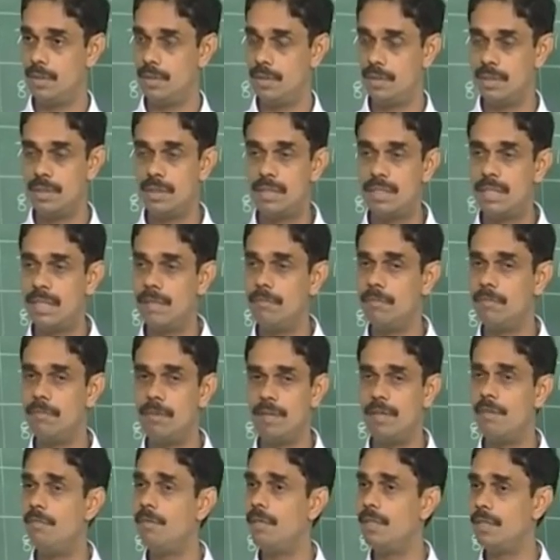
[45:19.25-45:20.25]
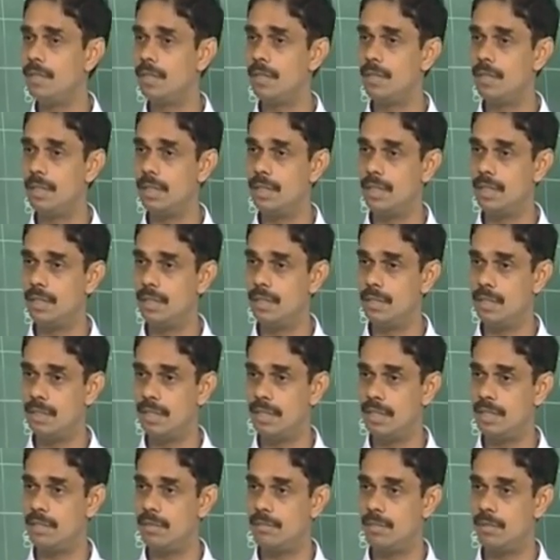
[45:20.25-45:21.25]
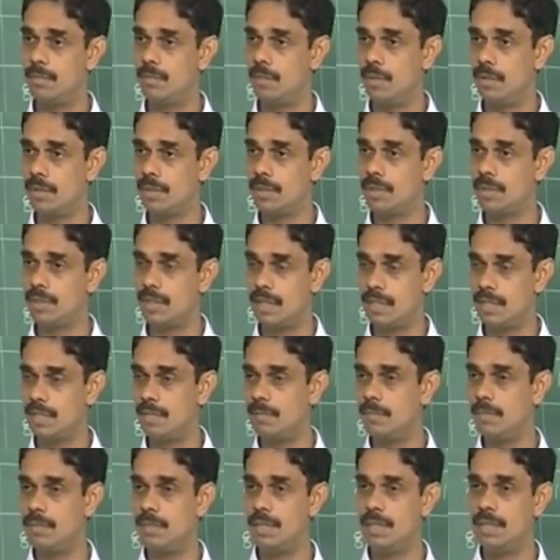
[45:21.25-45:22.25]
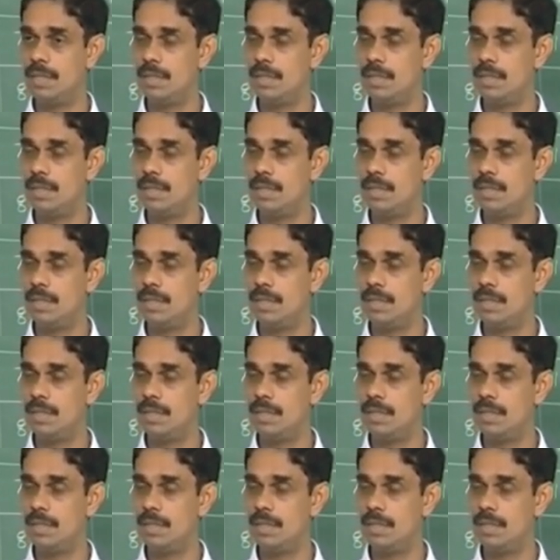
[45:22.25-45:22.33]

So the same way we saw in the case of the box except